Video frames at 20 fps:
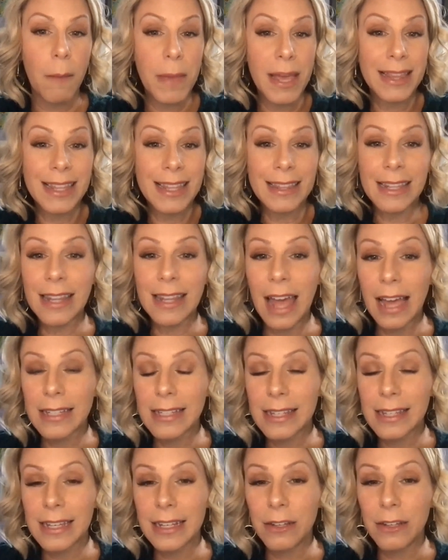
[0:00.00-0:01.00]
And then the
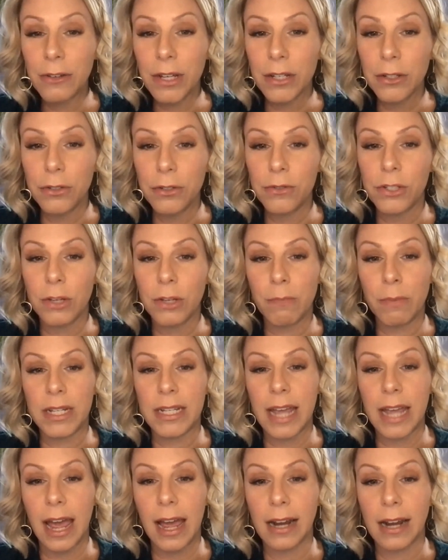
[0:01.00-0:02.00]
last thing you can do to
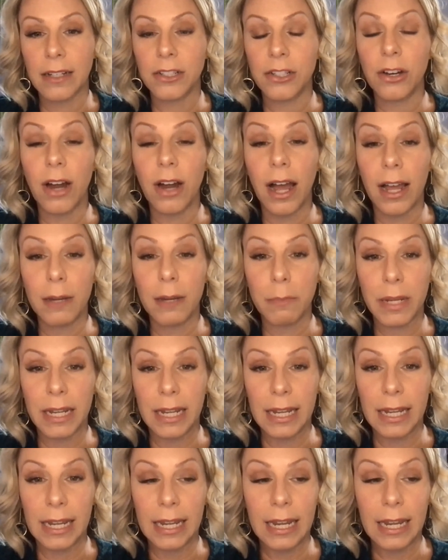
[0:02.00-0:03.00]
protect your
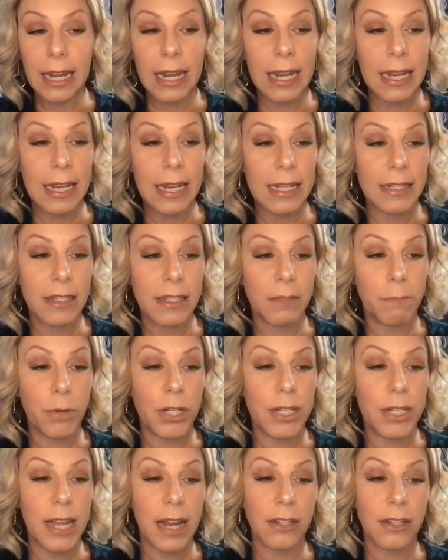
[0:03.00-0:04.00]
IP is
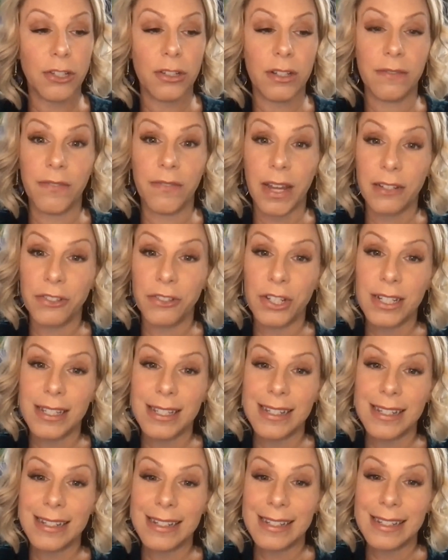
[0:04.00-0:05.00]
protect your
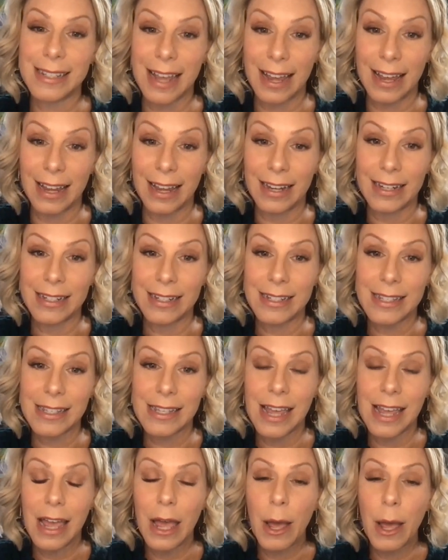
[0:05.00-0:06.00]
inventions and
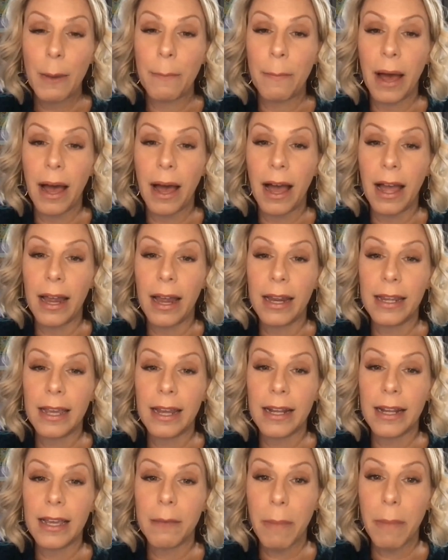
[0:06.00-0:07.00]
designs by
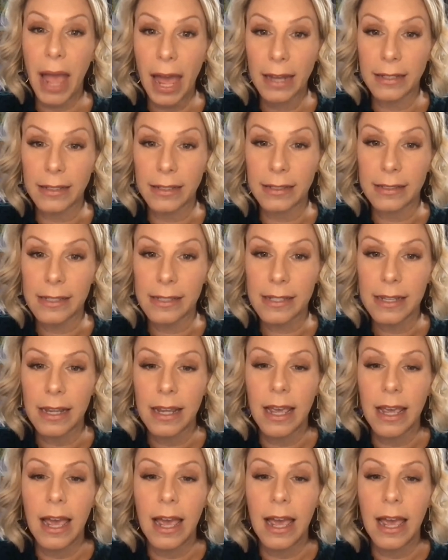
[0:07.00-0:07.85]
getting a patent.